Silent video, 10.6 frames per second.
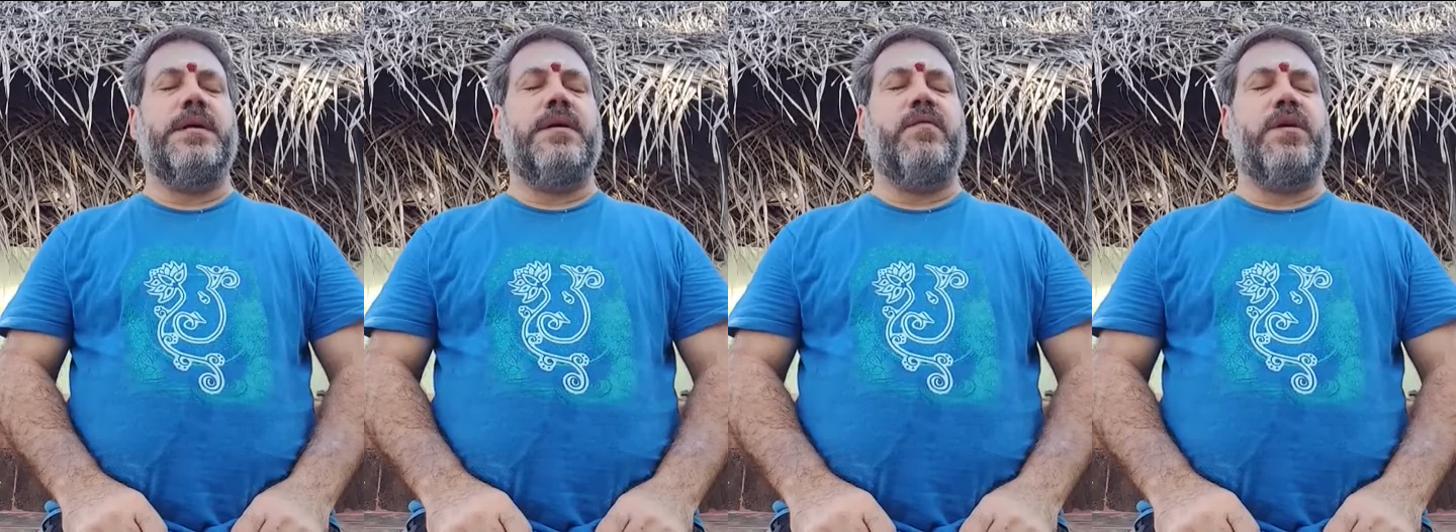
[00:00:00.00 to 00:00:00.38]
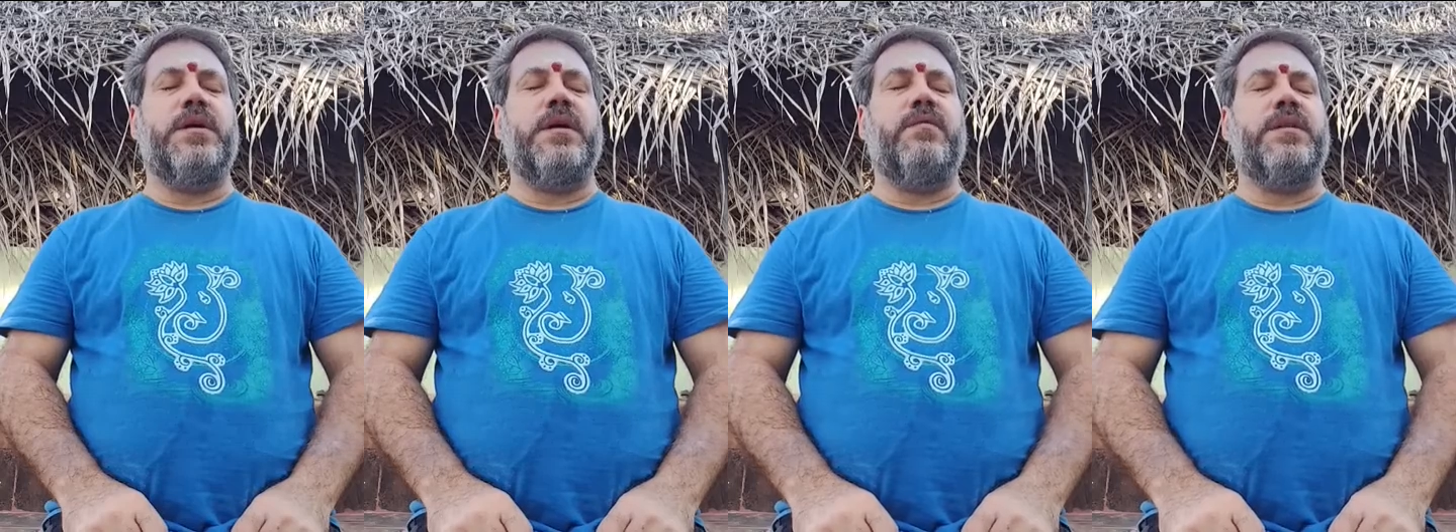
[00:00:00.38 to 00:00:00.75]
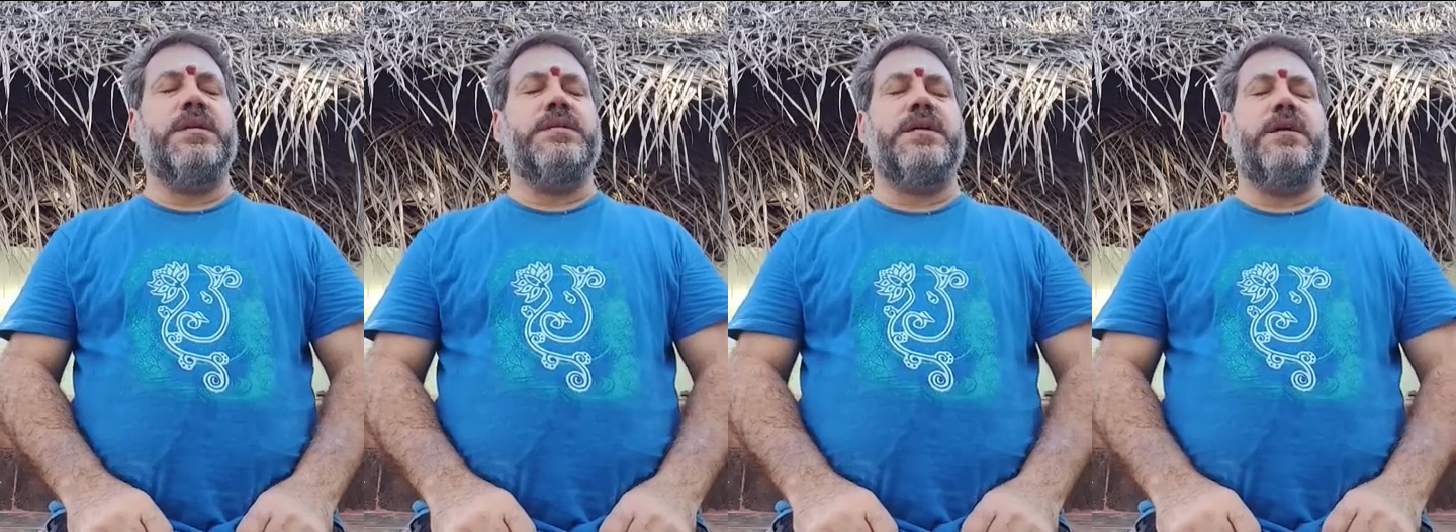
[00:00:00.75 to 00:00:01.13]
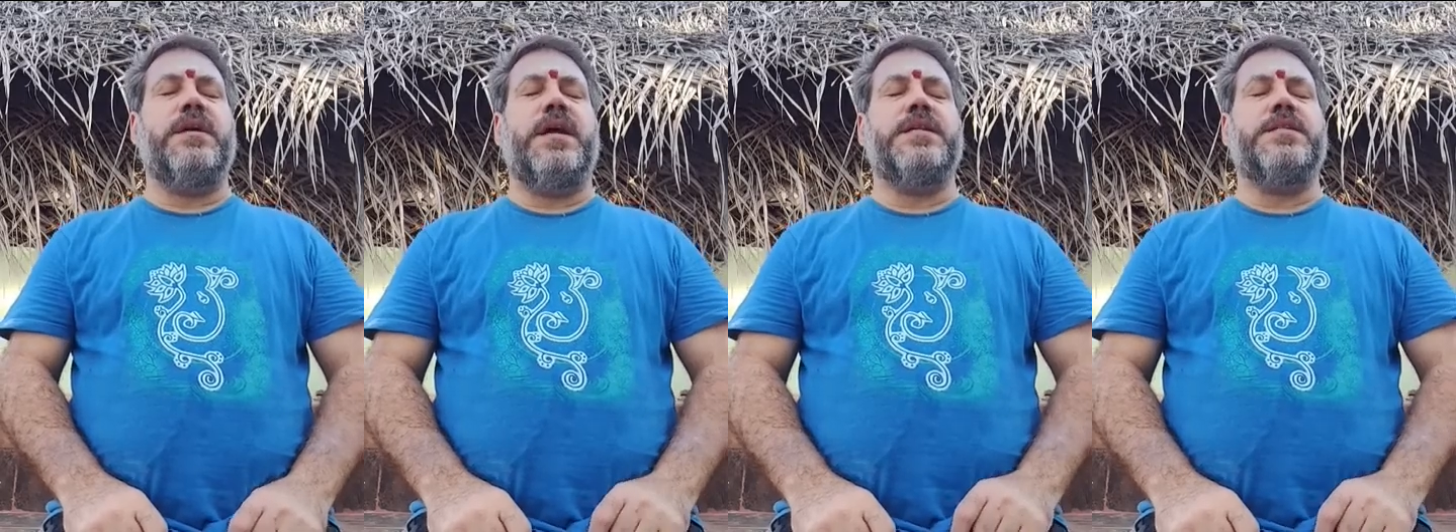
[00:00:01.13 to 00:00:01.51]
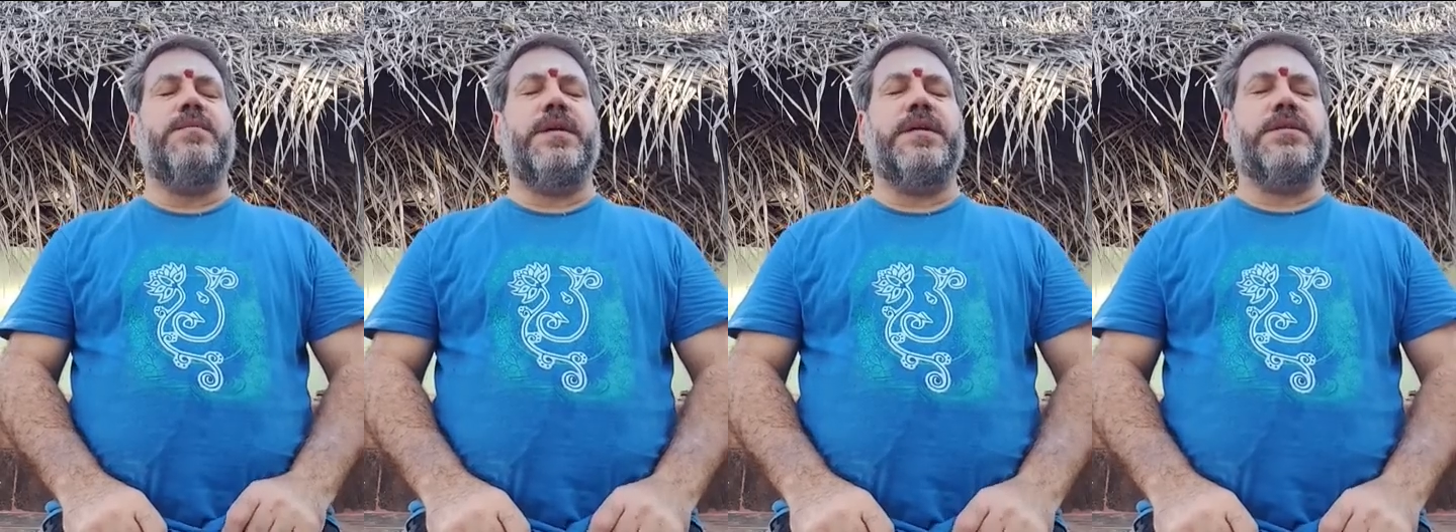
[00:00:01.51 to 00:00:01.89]
and working with the subtle
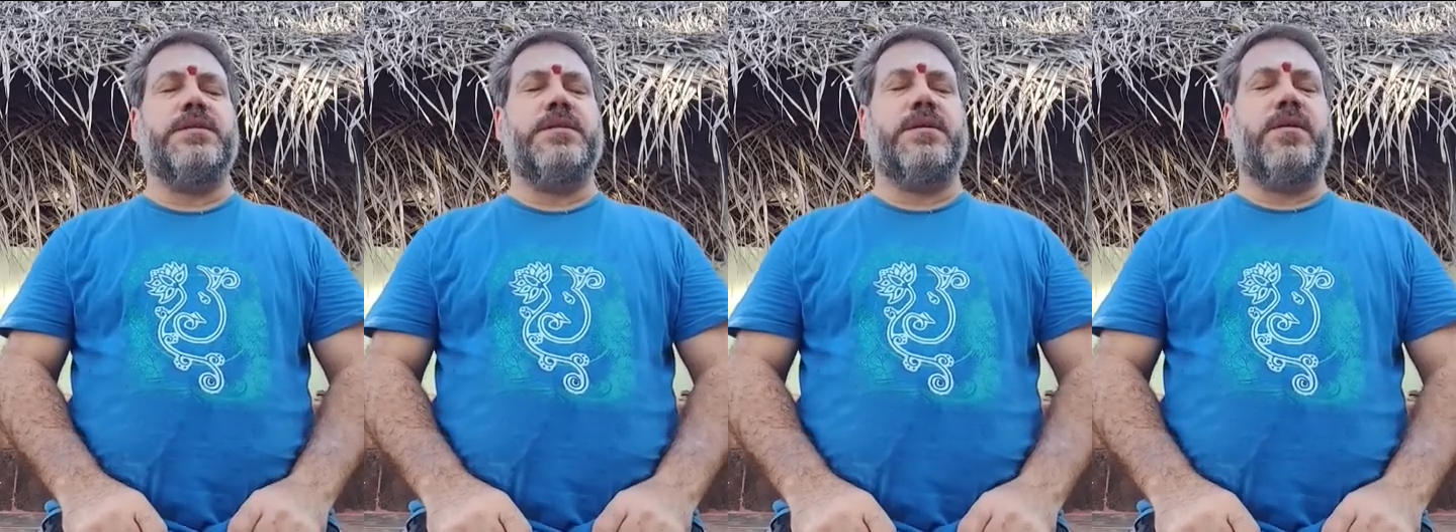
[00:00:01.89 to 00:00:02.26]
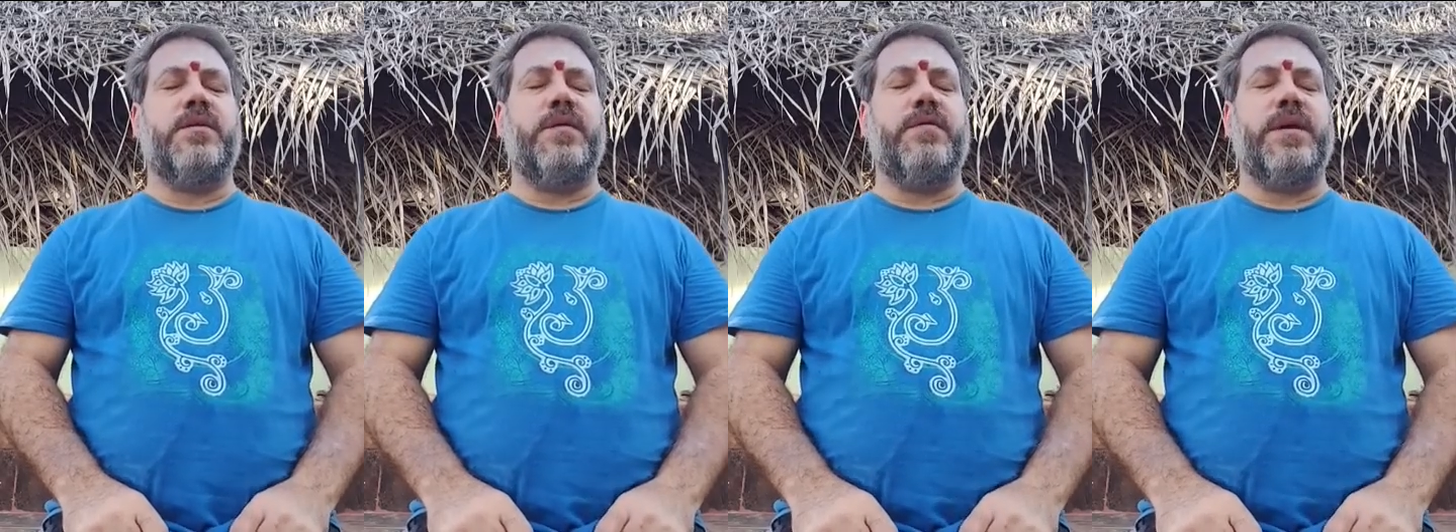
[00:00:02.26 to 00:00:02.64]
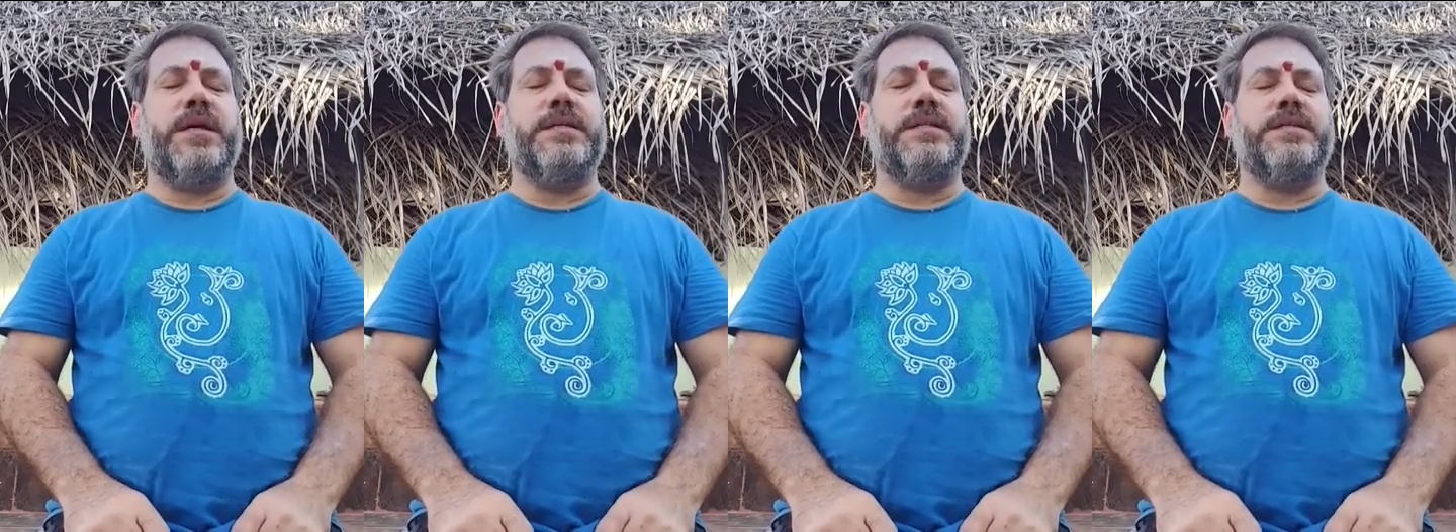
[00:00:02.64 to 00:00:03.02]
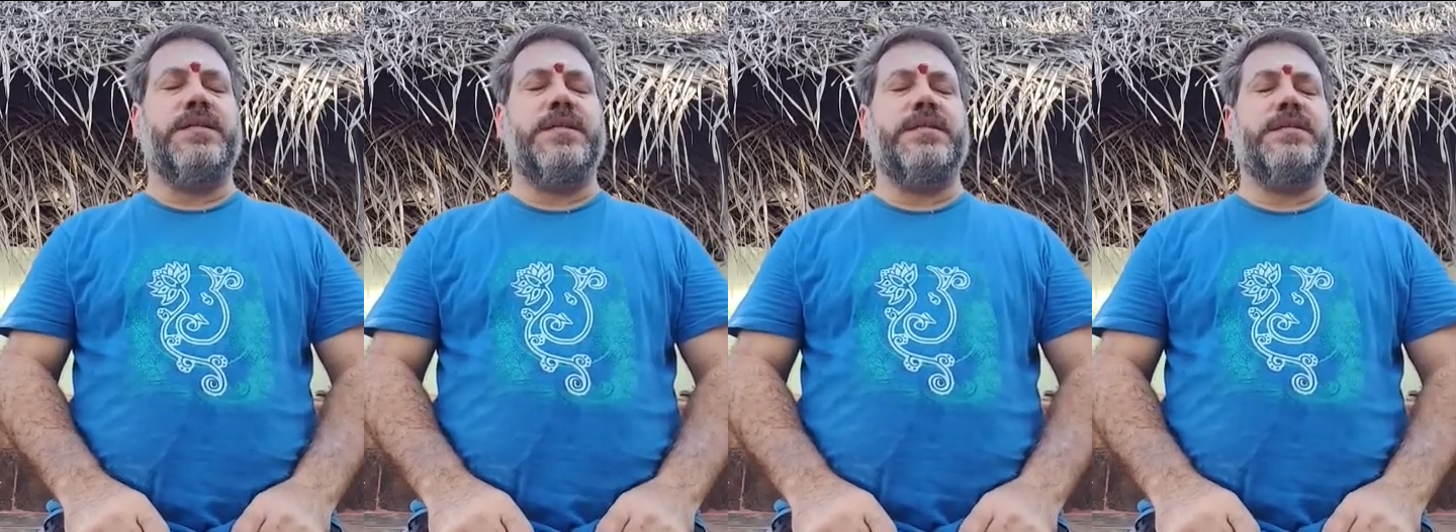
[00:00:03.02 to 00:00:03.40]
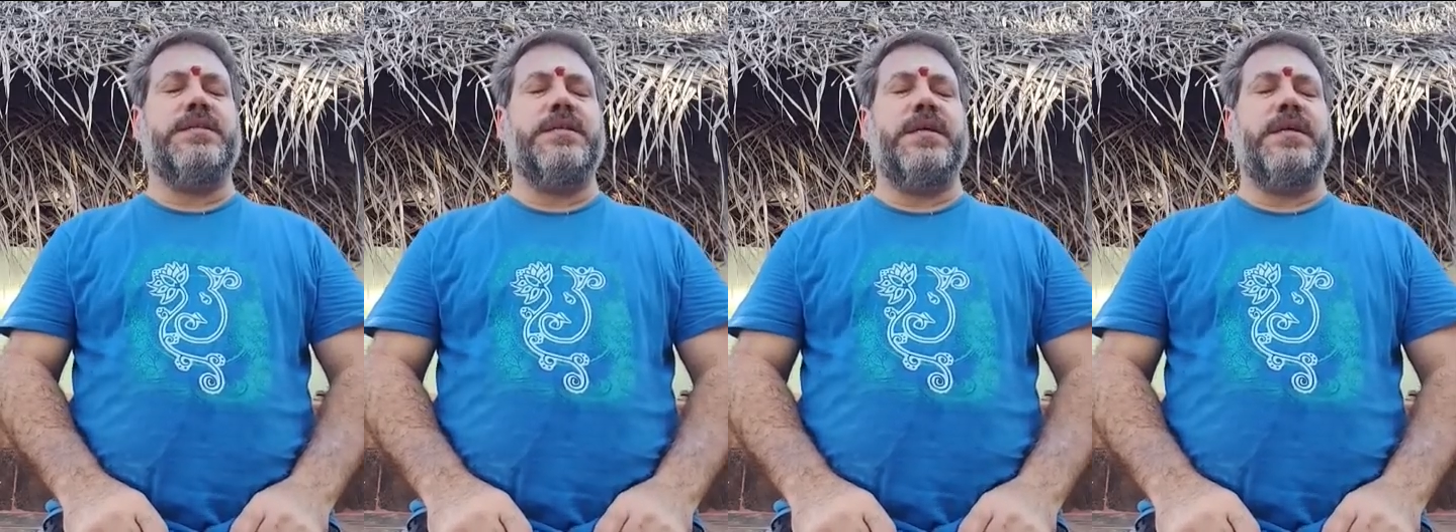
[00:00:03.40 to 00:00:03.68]
aspects of our existence,